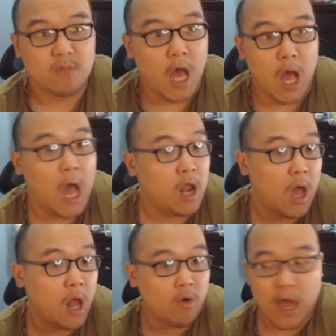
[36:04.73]
I
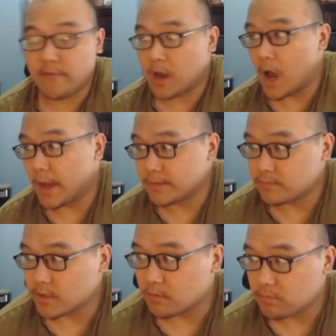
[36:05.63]
don't have a con,
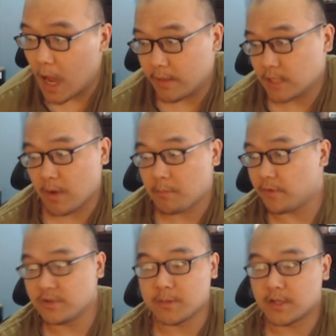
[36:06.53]
so that's why I'm
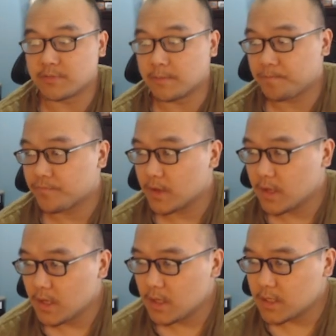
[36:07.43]
confused about this one.
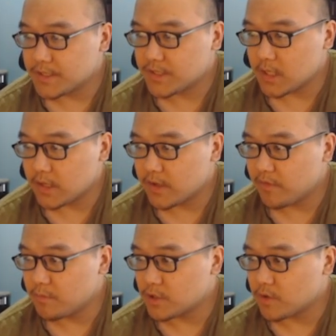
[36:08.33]
Let's see.
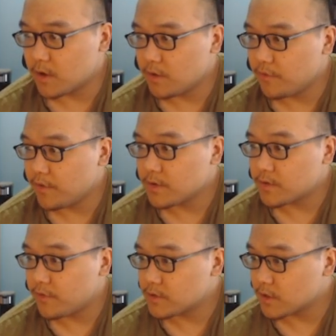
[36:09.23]
Give Mushwan our new
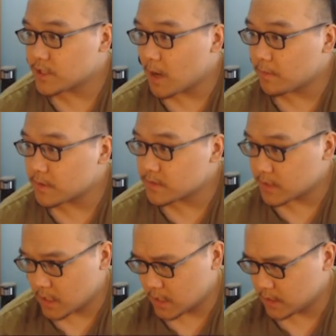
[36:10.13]
future job
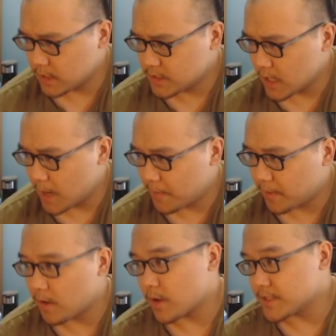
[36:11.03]
at least a
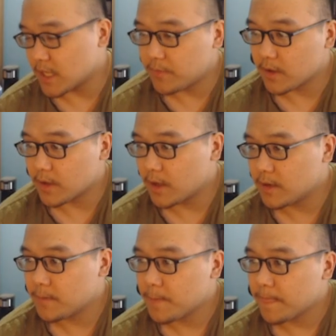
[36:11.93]
hyperburn. Okay, same thing
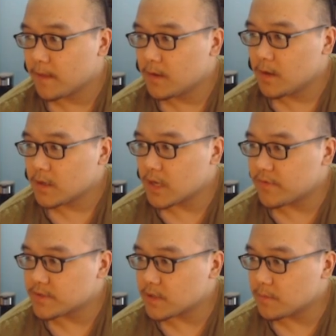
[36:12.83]
again. Give
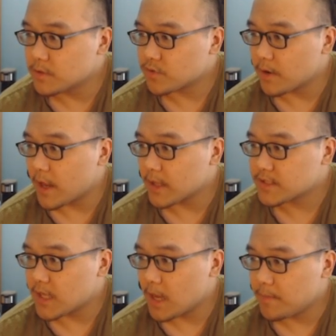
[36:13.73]
us the Mushwan
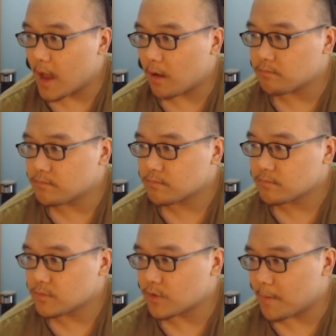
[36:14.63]
NX cape. Yeah.
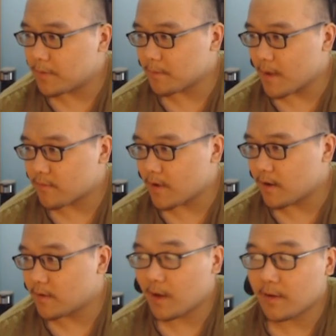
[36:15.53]
Do not bring back Ride
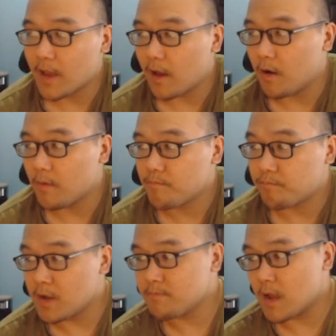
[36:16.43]
or Die. Yeah,
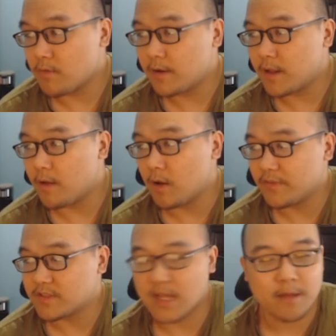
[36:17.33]
bring back Ride or Die only
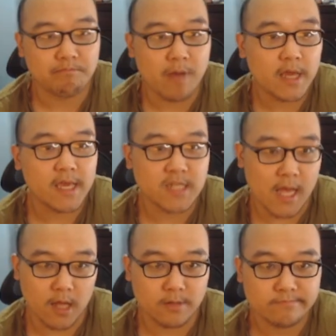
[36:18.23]
if it's not buggy as
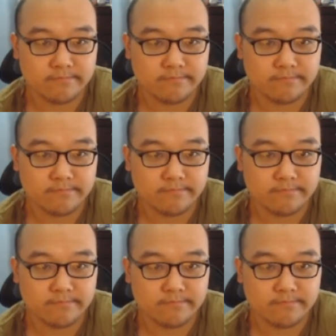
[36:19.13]
hell.